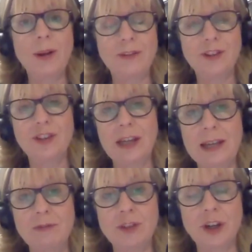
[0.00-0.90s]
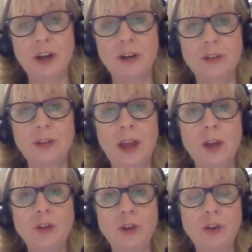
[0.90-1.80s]
she returns
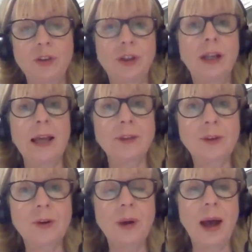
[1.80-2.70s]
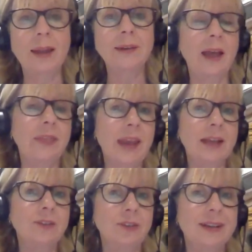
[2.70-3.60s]
to Glasgow, and the
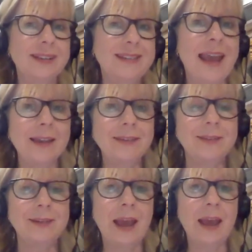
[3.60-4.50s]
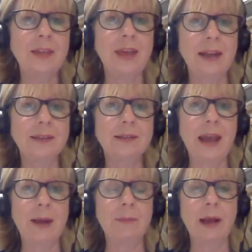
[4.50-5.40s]
answer is yes, that
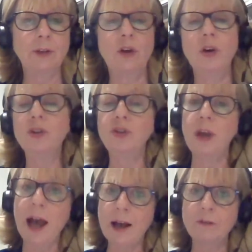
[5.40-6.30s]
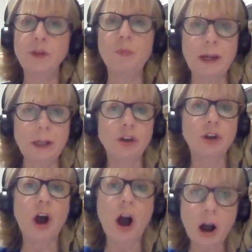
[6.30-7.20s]
as long as you bring your
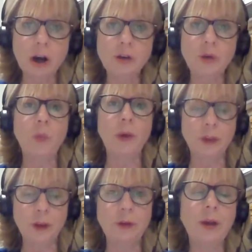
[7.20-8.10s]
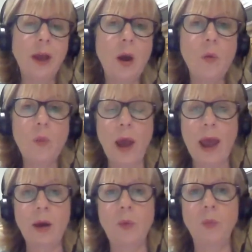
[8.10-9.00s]
card with you,
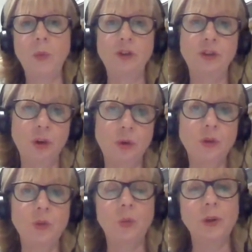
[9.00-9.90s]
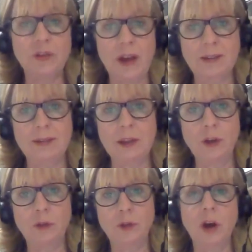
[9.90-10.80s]
which shows which vaccine
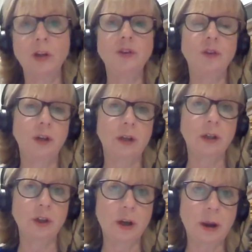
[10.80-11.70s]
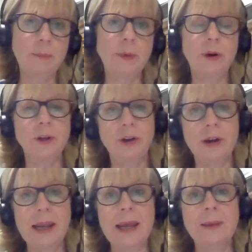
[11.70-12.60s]
you've got your number and your name,